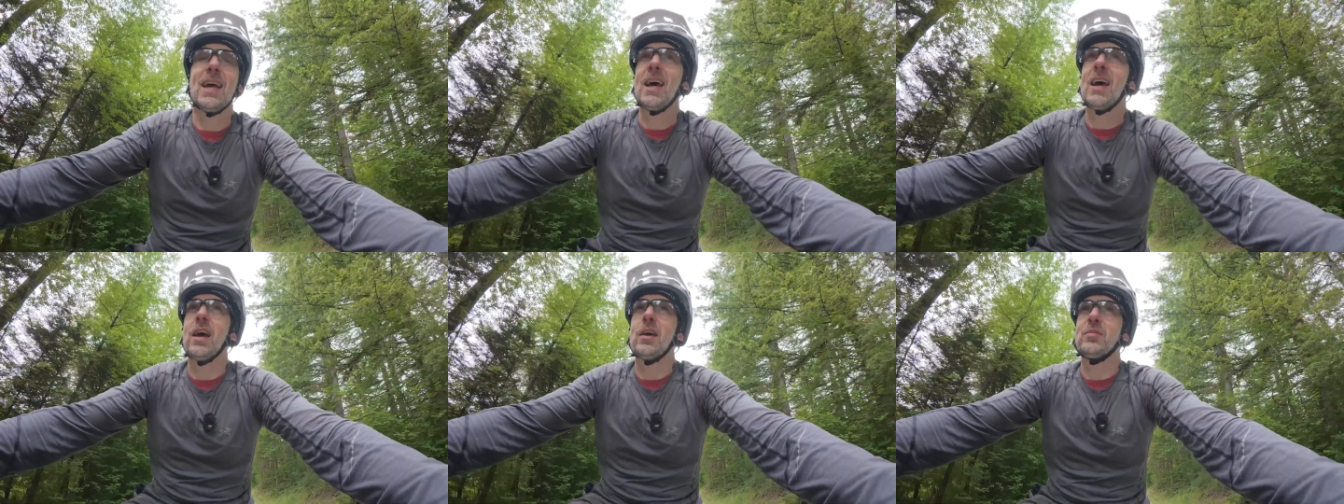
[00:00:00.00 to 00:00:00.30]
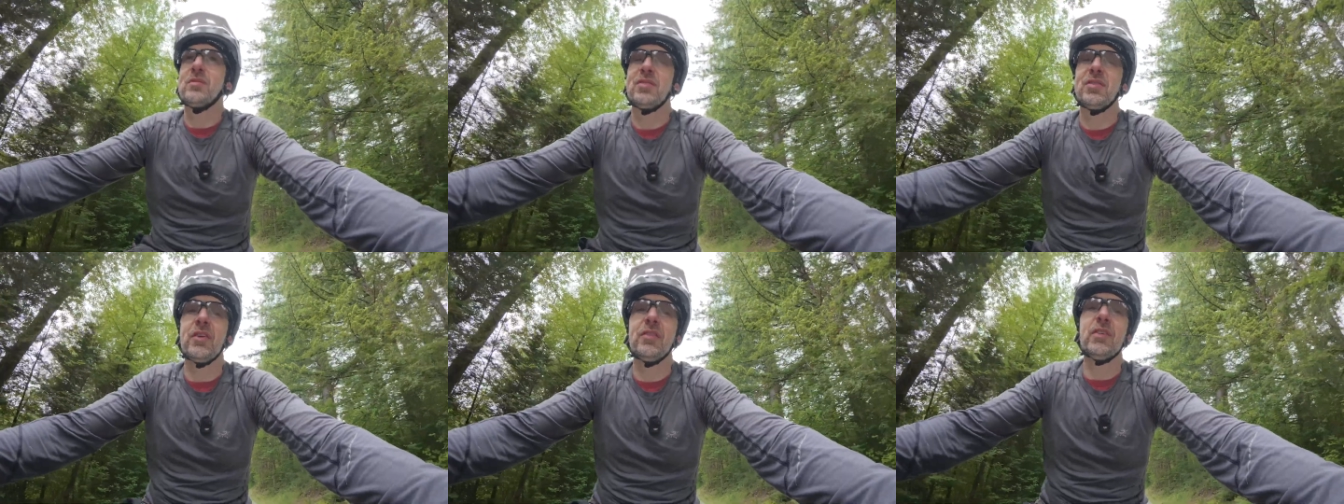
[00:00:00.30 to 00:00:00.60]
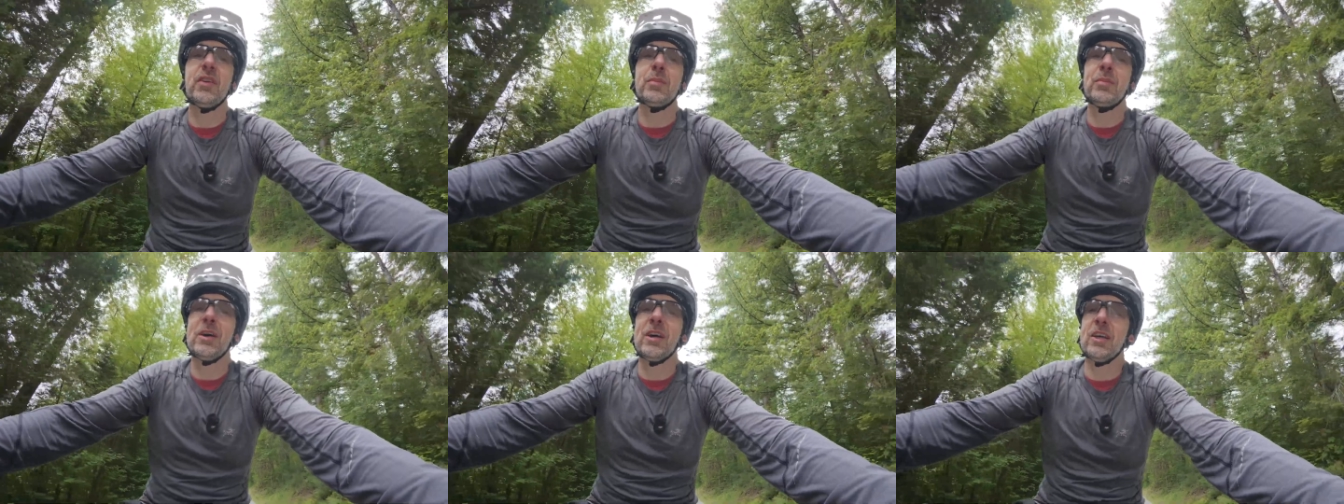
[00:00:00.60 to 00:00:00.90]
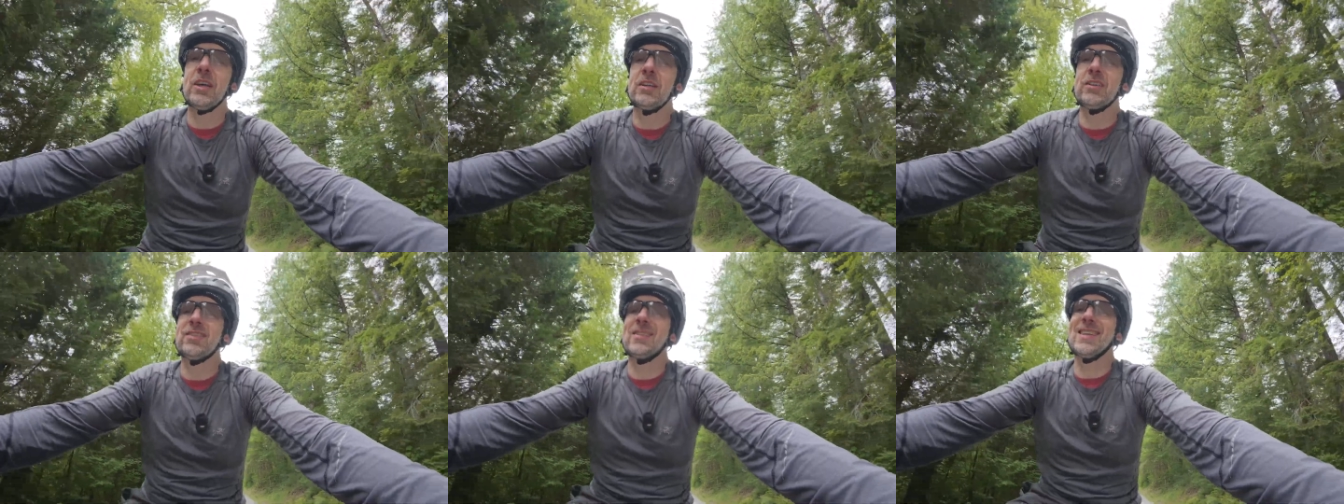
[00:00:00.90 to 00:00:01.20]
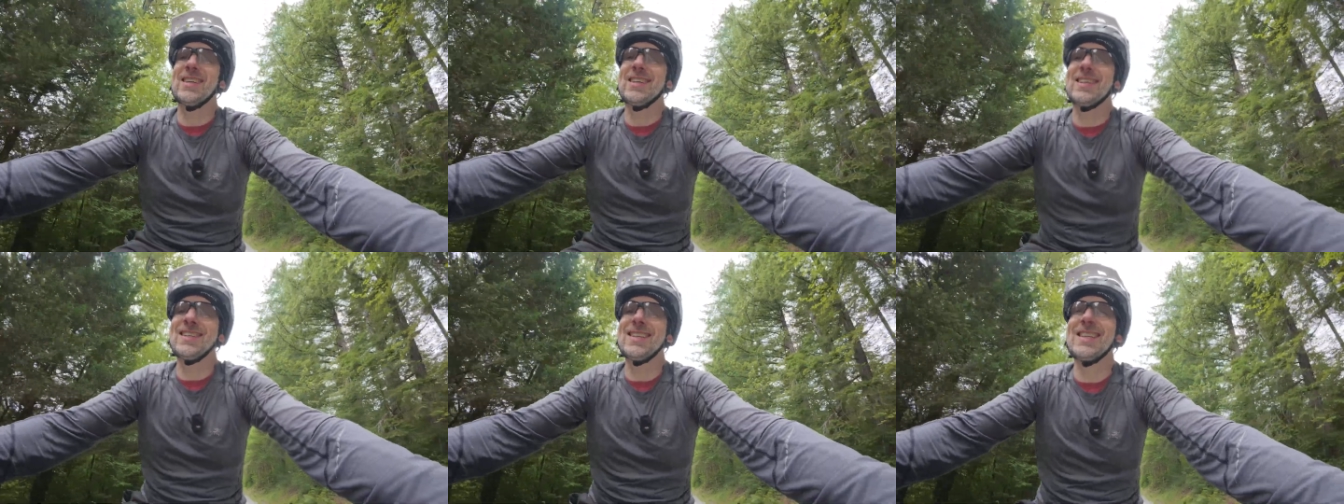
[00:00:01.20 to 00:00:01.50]
I'm 70 miles
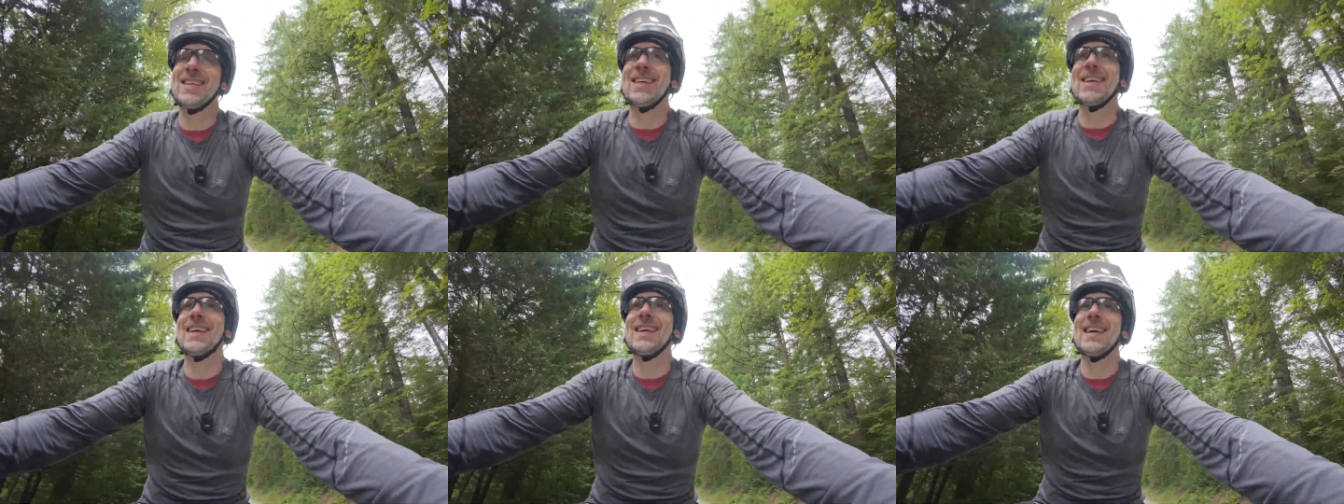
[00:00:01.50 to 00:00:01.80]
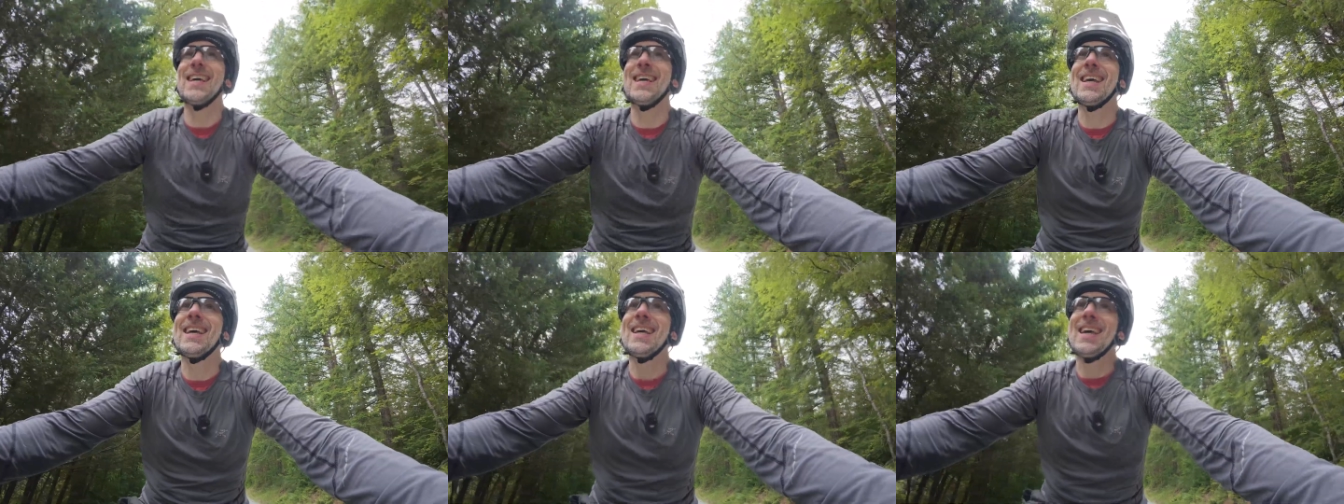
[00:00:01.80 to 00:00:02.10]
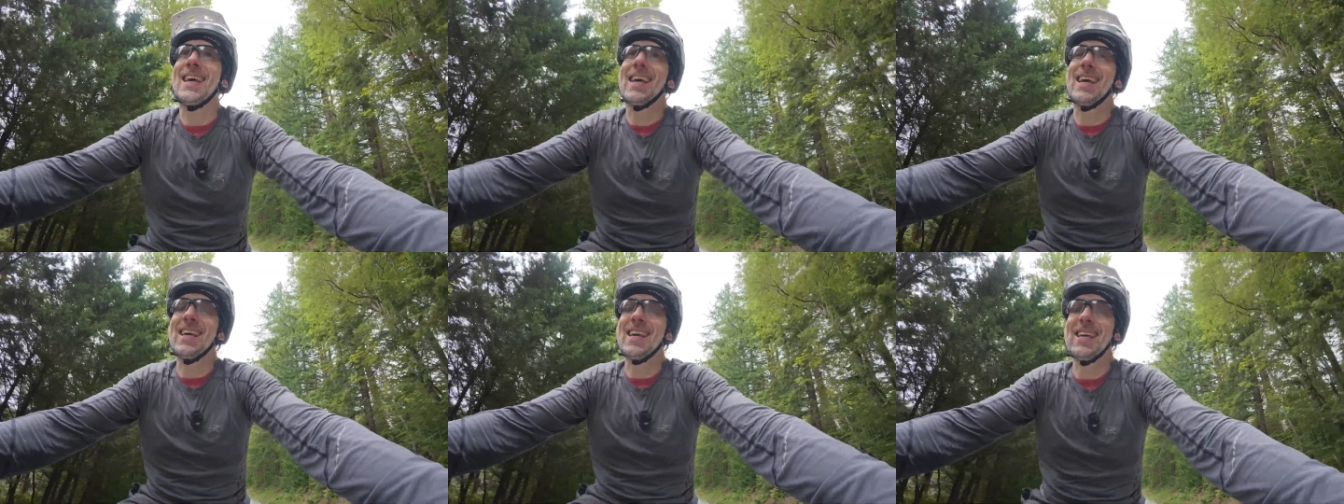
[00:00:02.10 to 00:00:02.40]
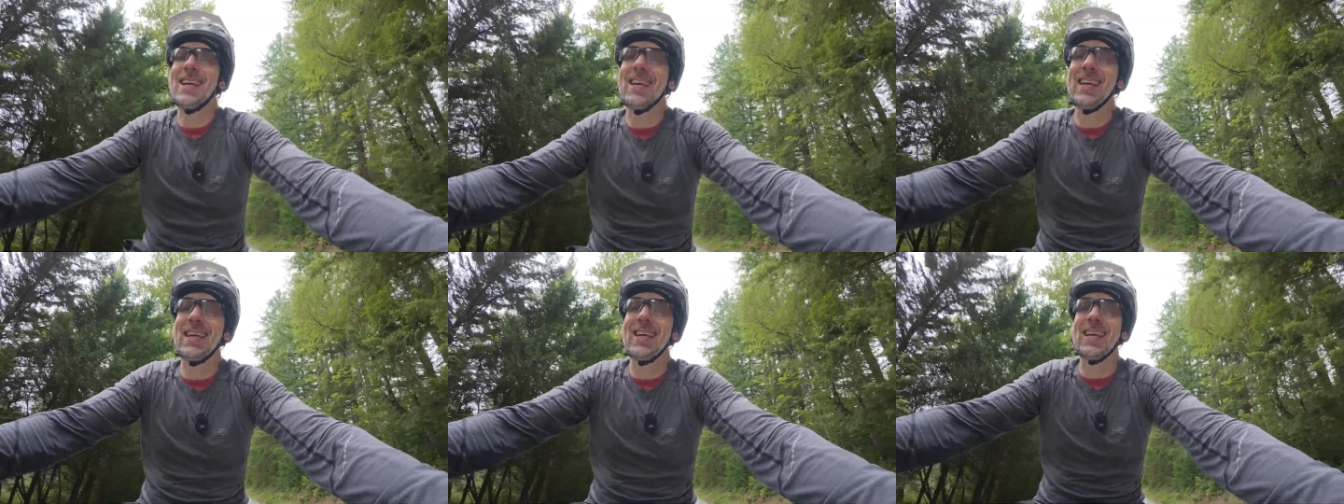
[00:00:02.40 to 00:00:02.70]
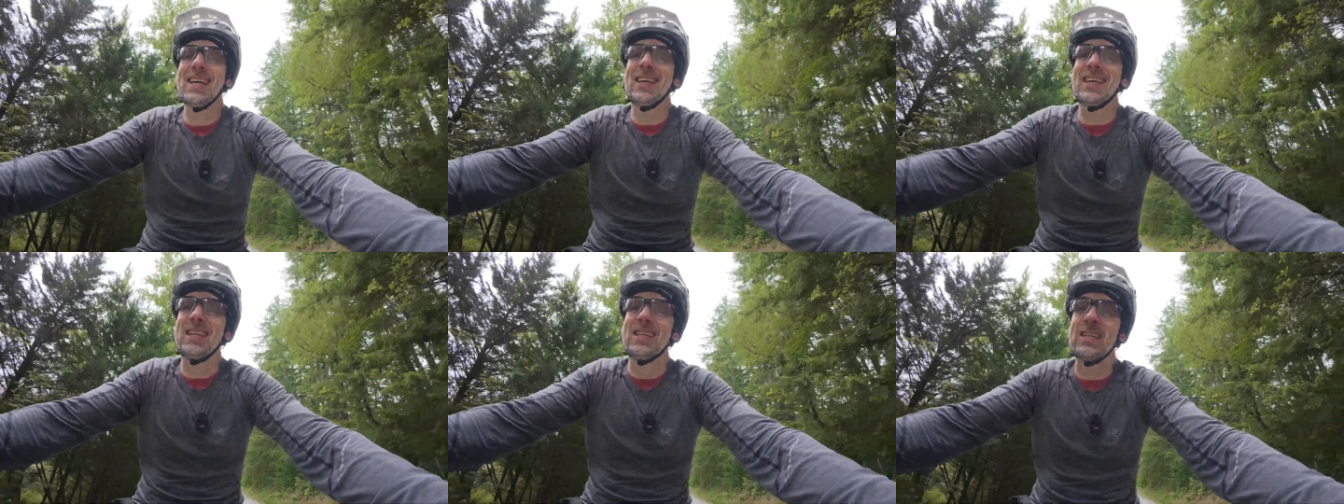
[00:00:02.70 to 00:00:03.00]
in
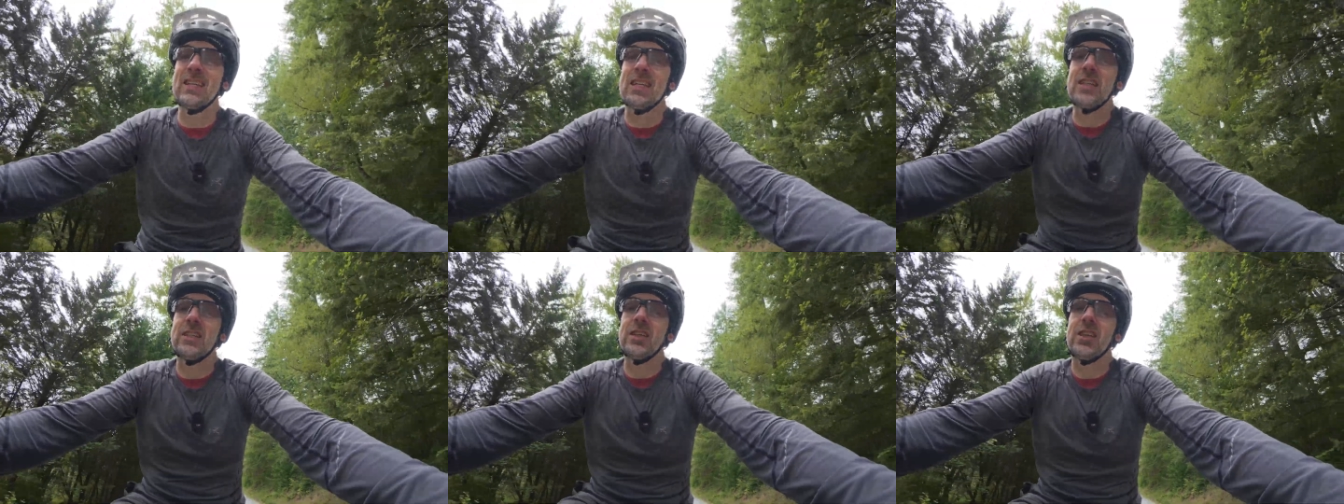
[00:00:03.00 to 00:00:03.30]
and